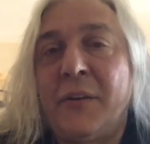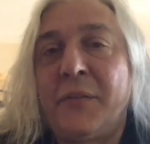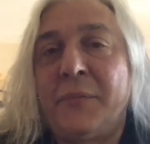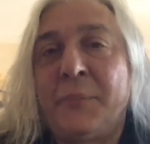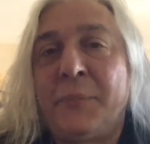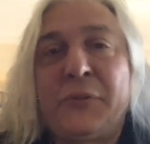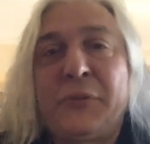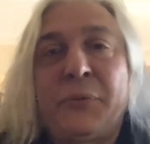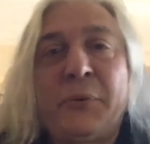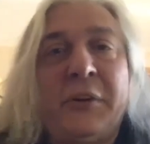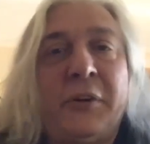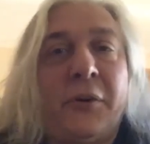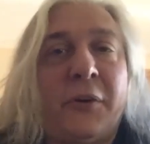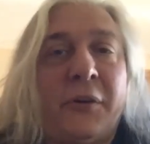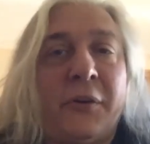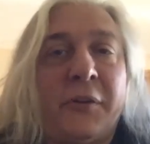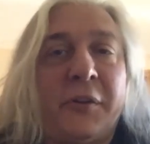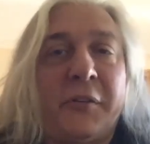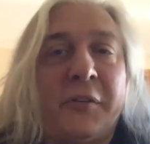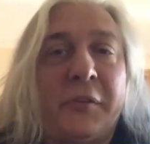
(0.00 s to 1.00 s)
between
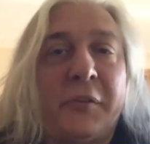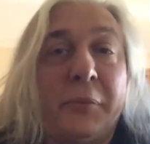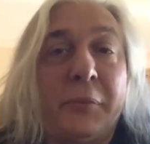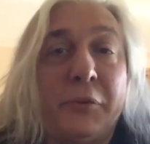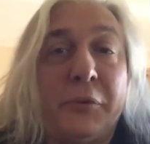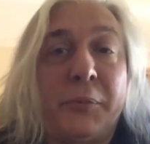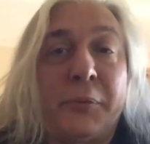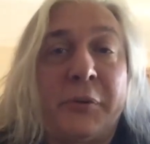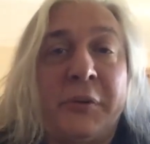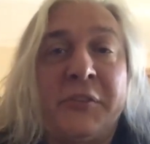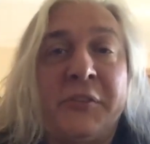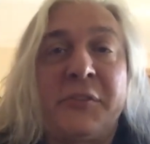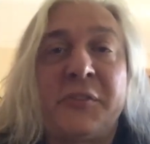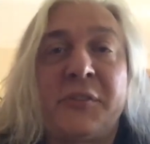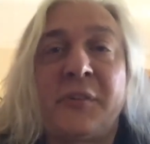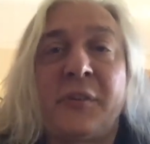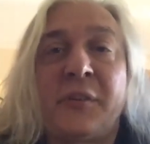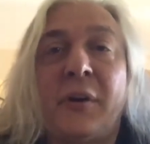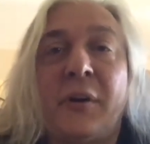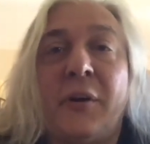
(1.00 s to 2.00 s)
all of the
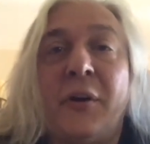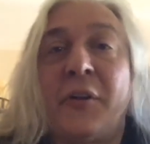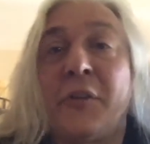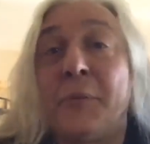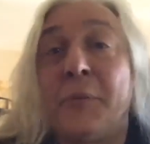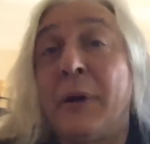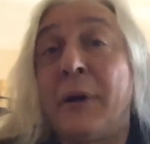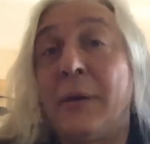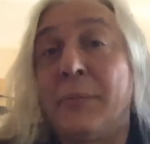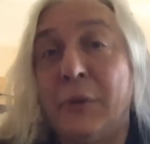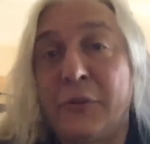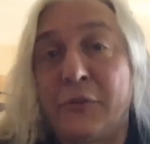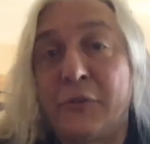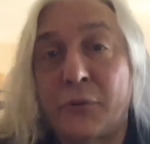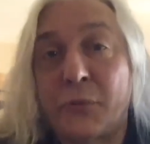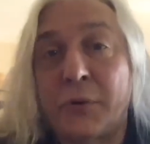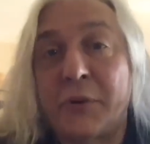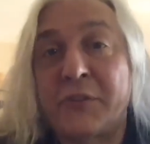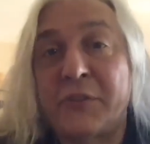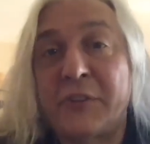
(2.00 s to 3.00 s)
blueprints, all the published
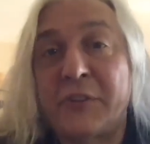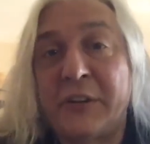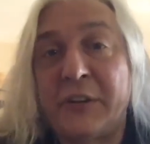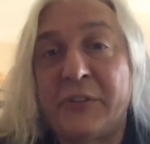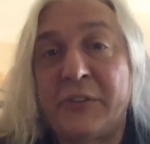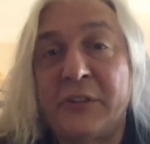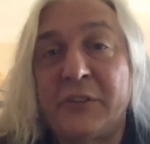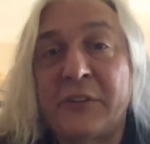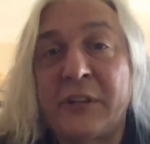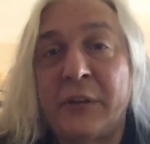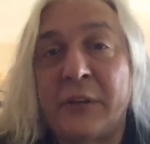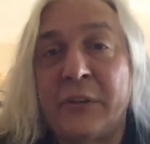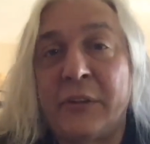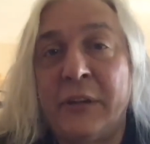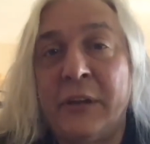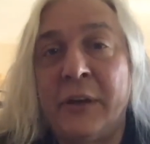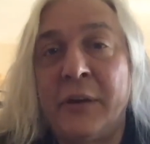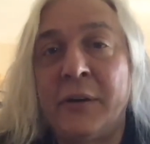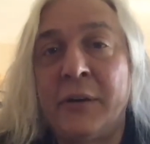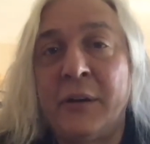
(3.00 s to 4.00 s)
works that exist out
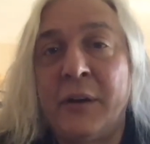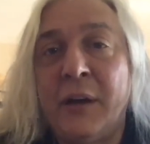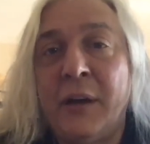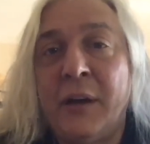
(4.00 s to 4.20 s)
there,